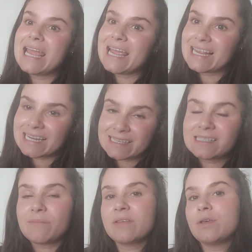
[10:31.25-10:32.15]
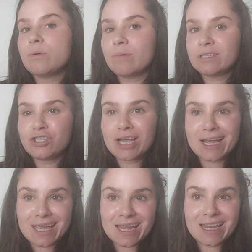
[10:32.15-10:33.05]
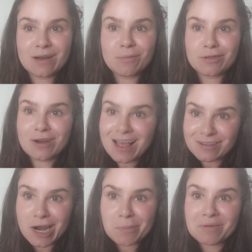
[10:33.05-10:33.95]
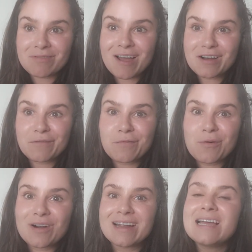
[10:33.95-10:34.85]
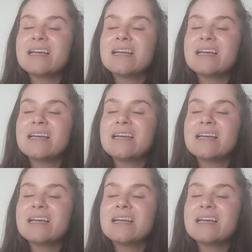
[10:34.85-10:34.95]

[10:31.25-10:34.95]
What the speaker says: it is something that you would want to check in with your healthcare provider for,